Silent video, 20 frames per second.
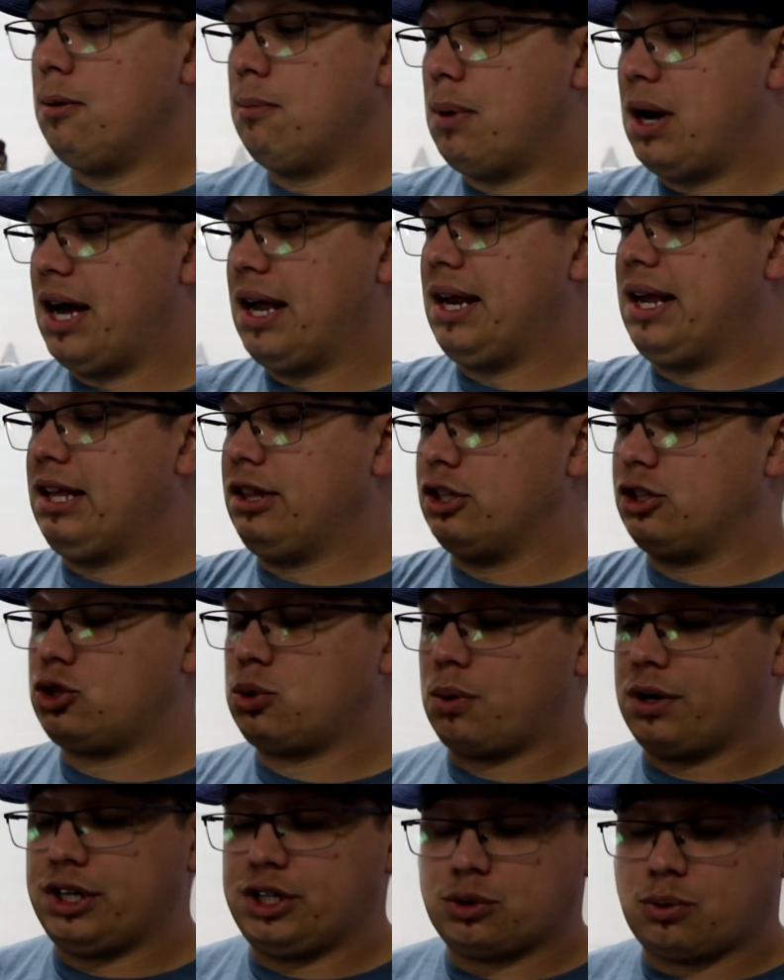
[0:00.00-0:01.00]
But in the
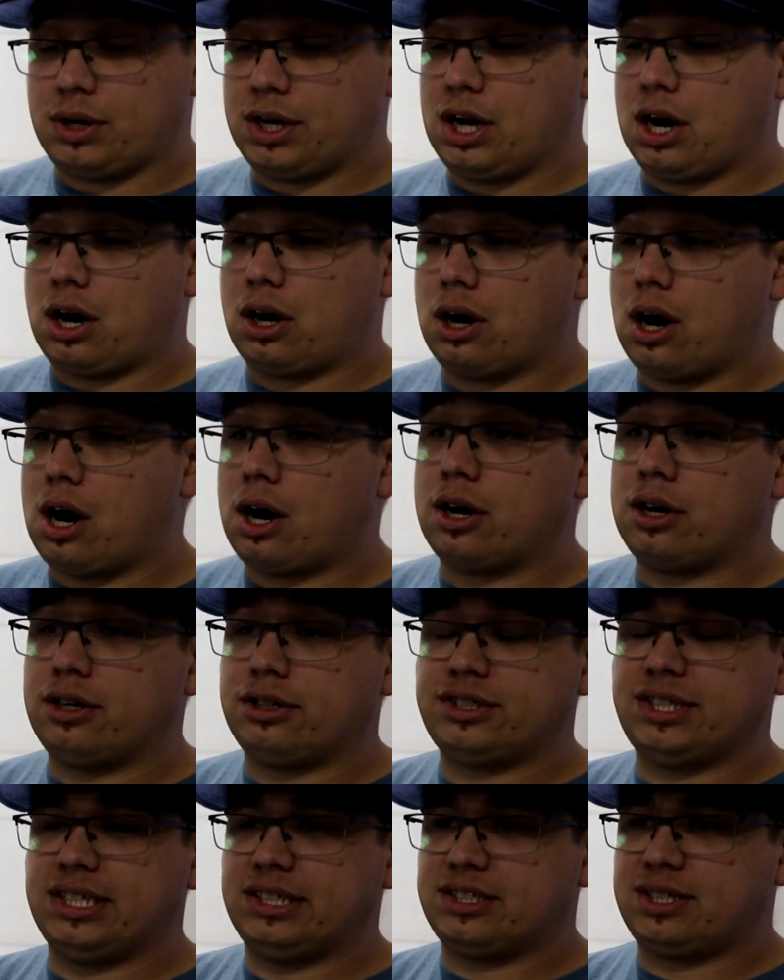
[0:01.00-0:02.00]
2020
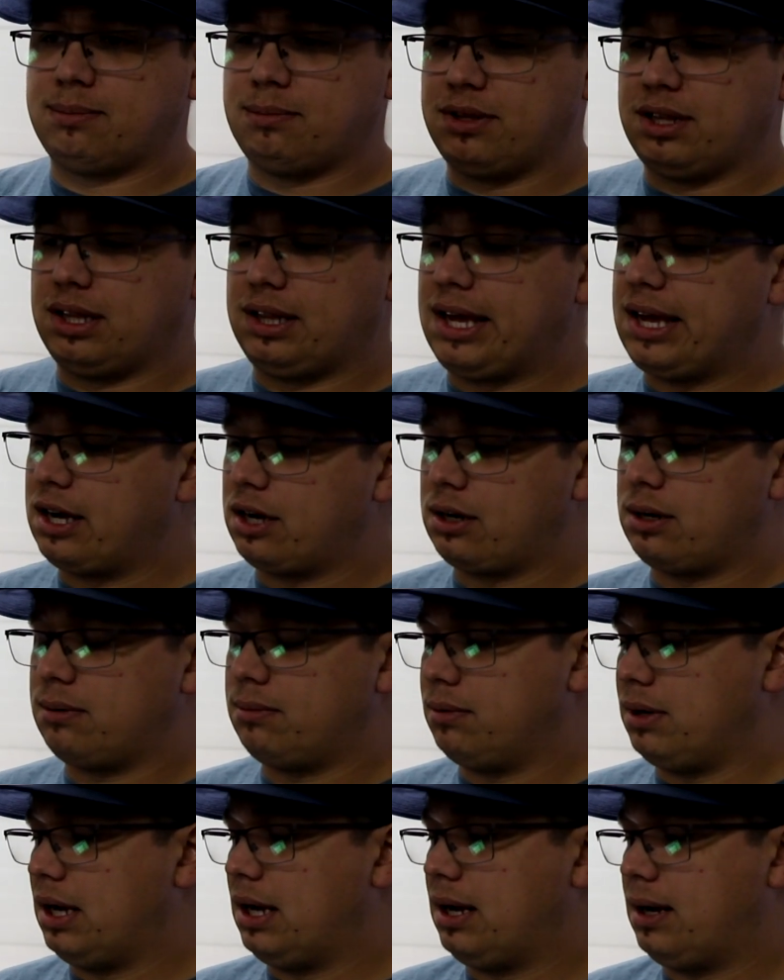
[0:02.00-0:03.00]
RRs and some of the
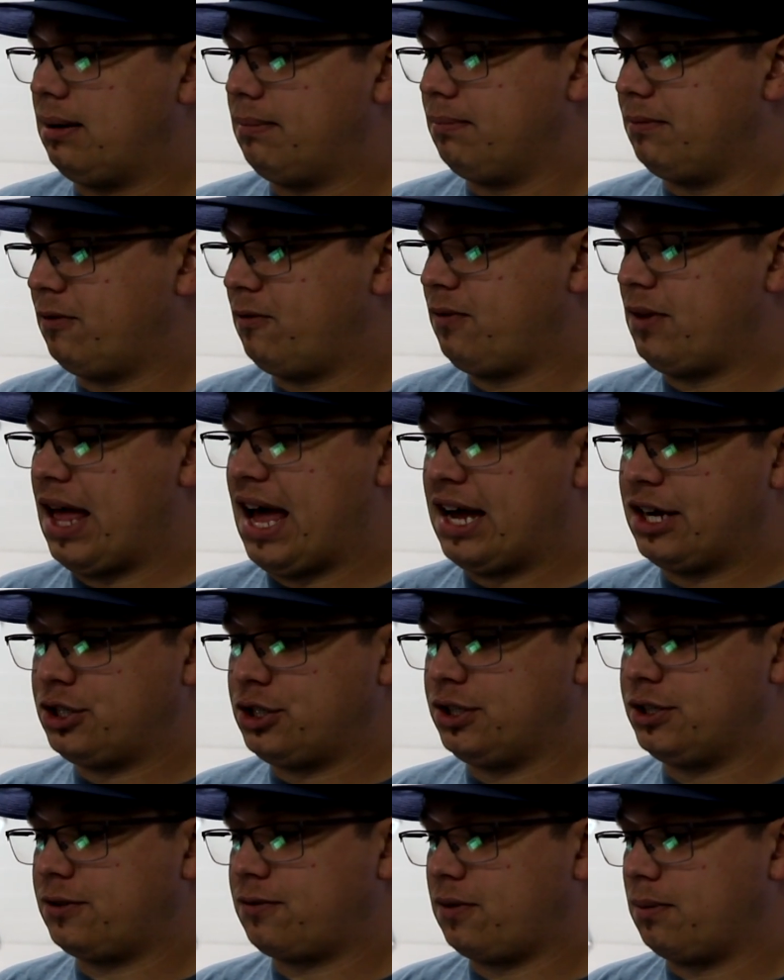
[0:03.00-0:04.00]
later um,
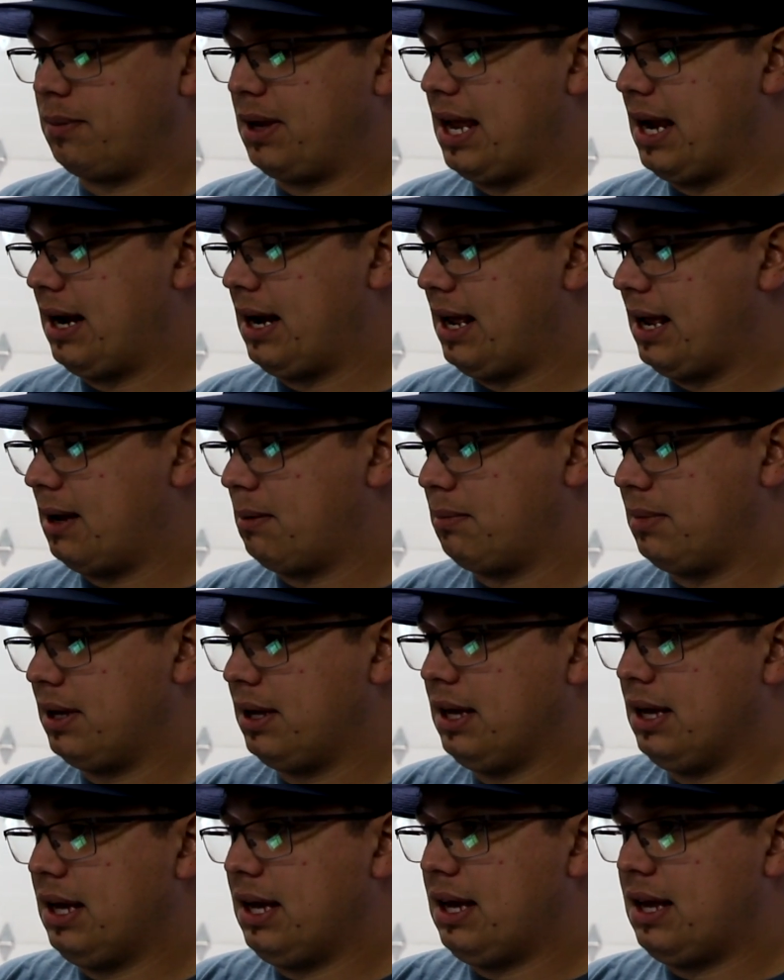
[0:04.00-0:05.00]
flashes from Can-Am,
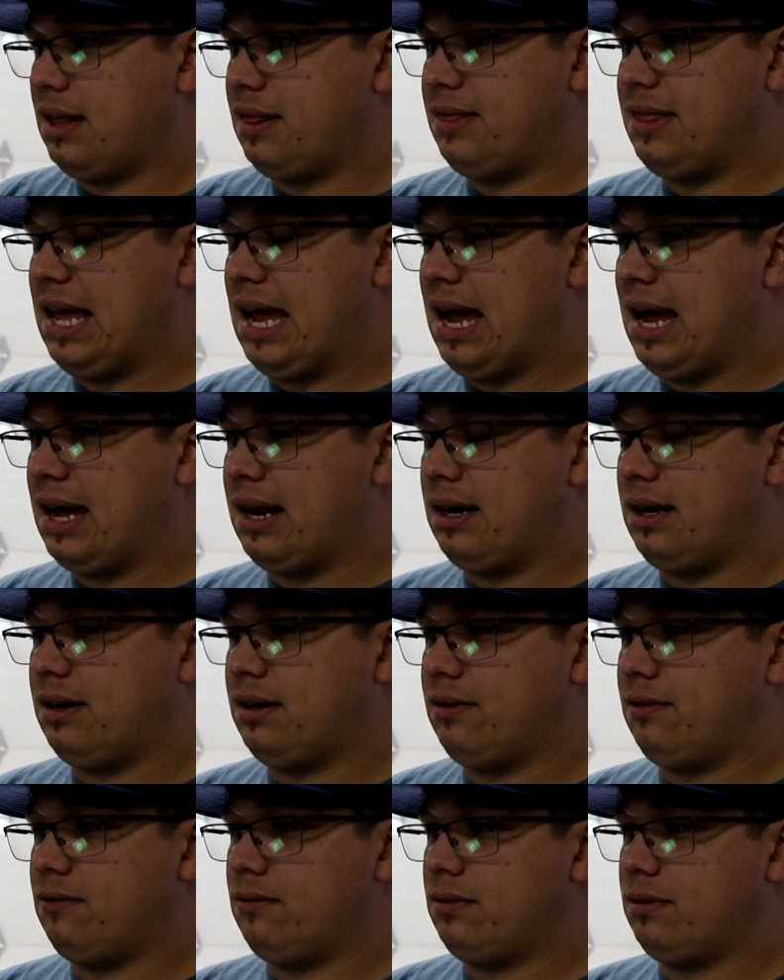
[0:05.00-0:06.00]

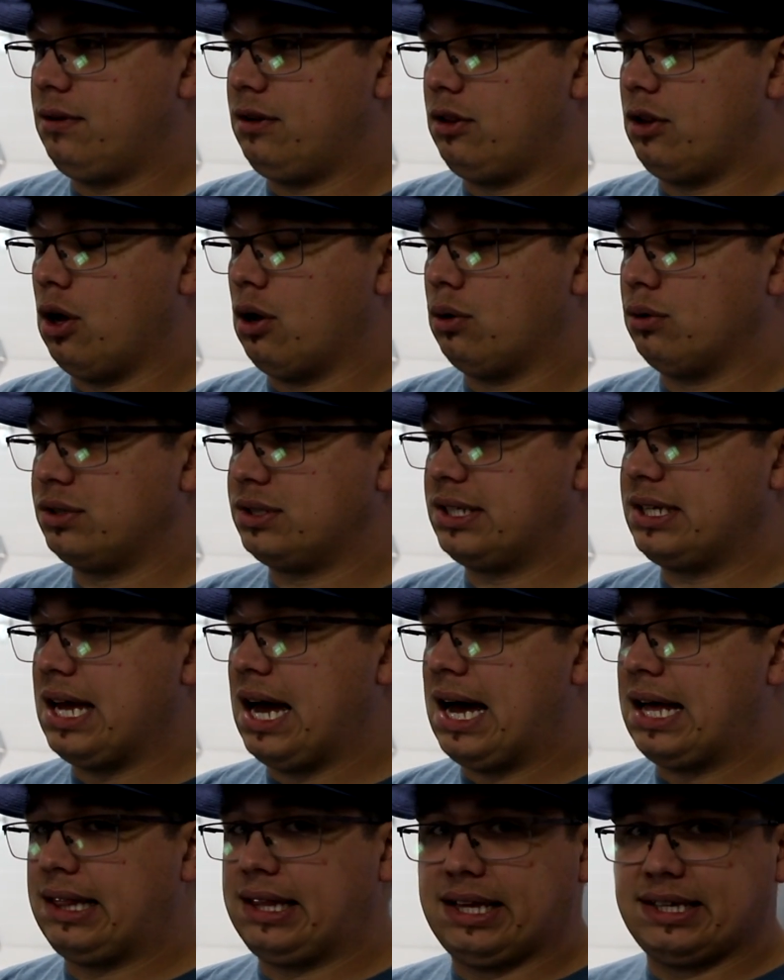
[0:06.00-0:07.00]
that those
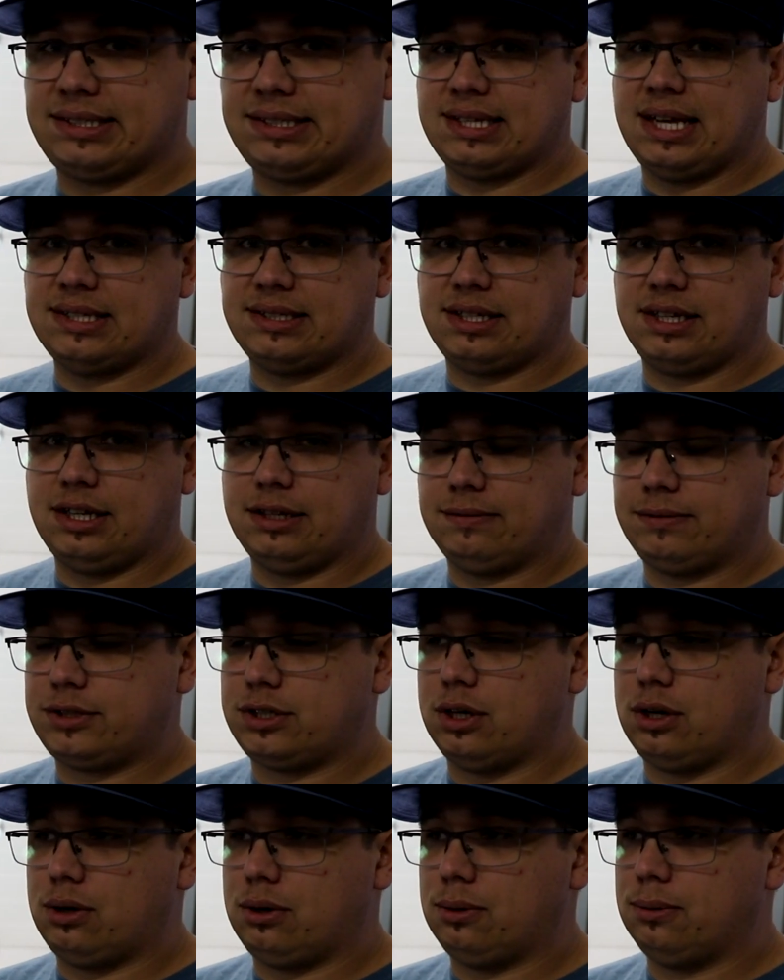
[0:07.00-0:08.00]
got sensitive.
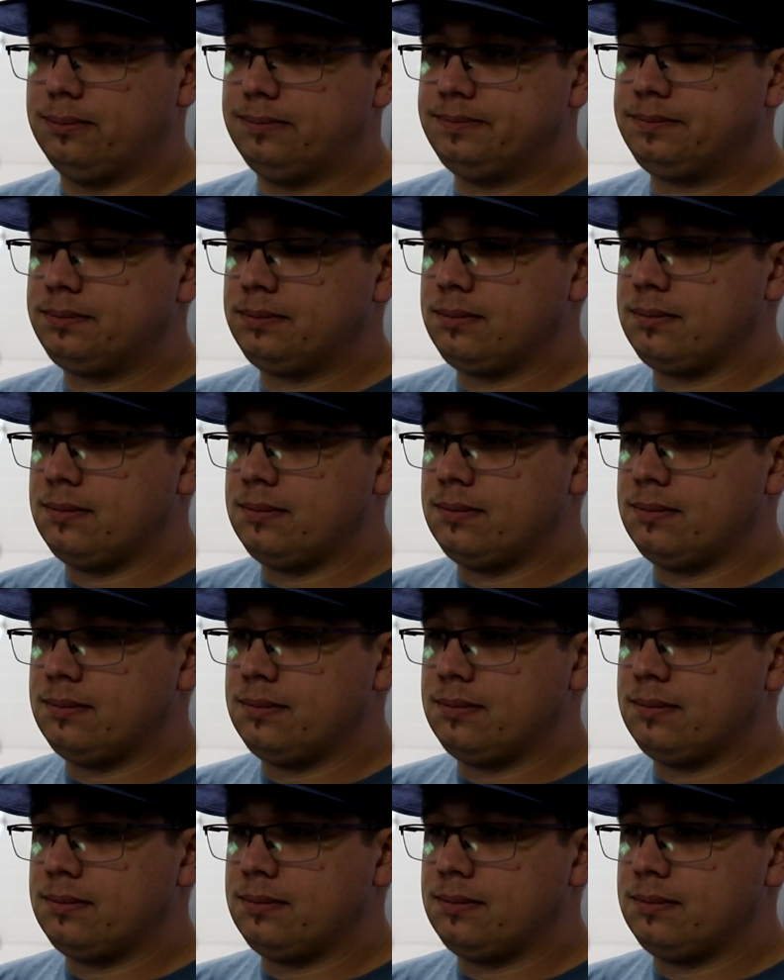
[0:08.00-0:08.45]
So